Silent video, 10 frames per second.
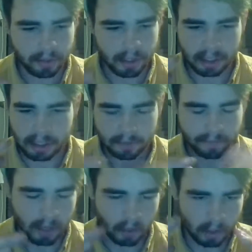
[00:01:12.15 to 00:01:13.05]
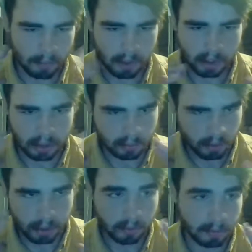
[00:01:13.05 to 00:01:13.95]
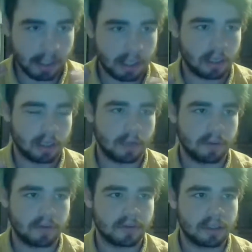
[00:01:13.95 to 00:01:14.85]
that I kind of followed up on and ran through my head a lot was